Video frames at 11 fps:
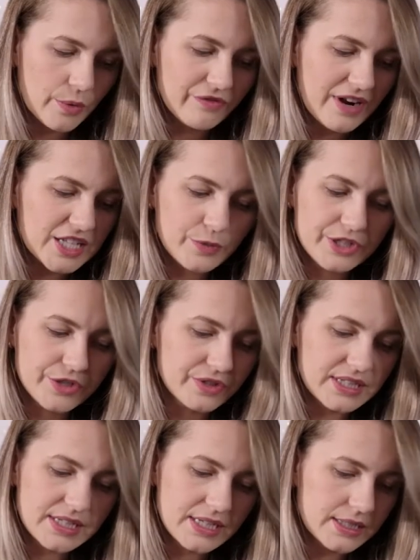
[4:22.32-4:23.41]
when raspberries are in
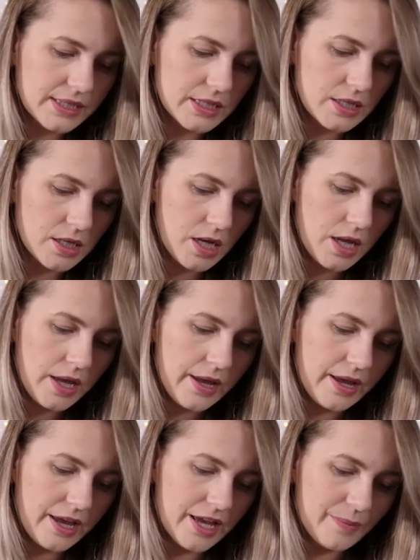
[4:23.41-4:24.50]
season.
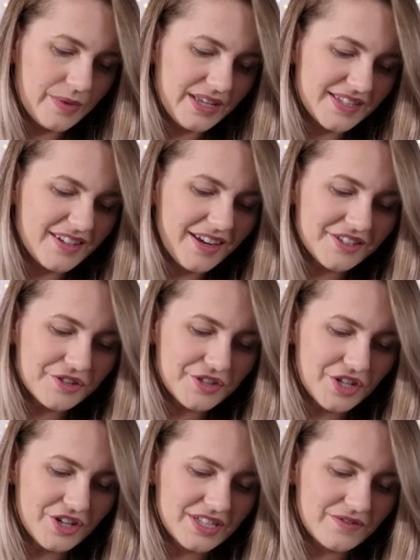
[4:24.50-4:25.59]
It's a nice
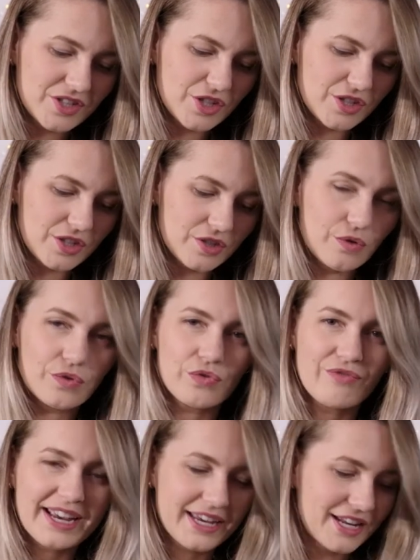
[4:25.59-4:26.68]
alternative to just sort of the
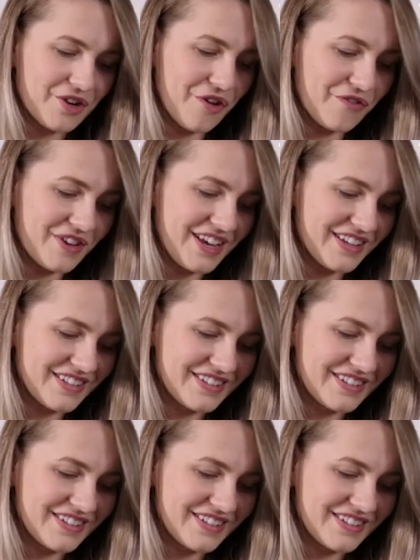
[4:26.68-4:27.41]
regular coffee.